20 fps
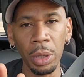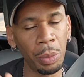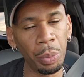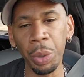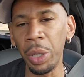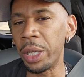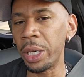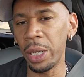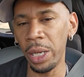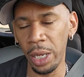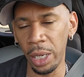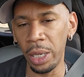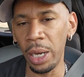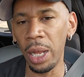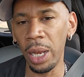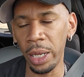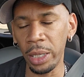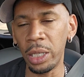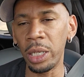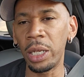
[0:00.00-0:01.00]
put it in. I
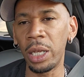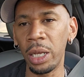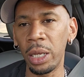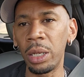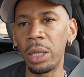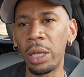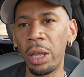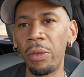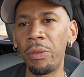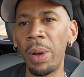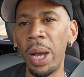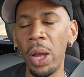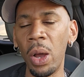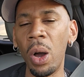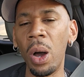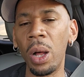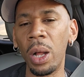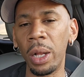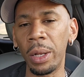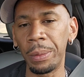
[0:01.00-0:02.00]
like to give my
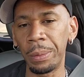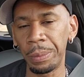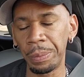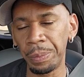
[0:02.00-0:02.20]
all.